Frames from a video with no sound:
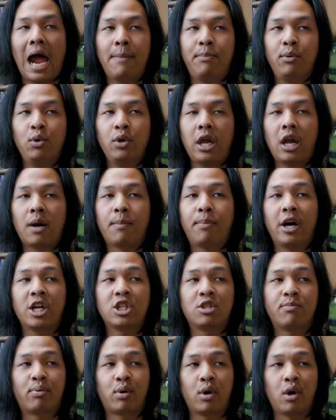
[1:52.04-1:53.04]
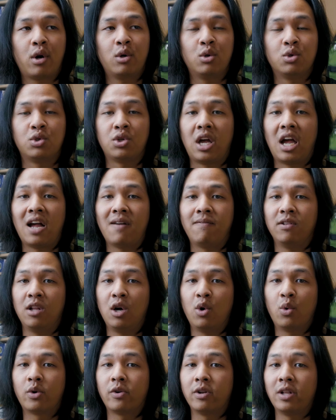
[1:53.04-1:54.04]
Apple AirPods Pros have
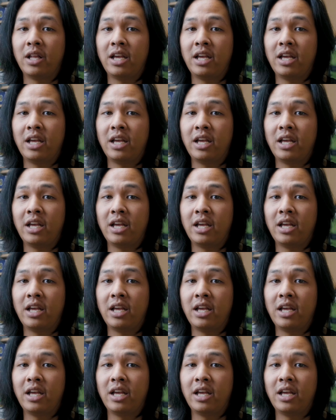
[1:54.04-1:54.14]
lower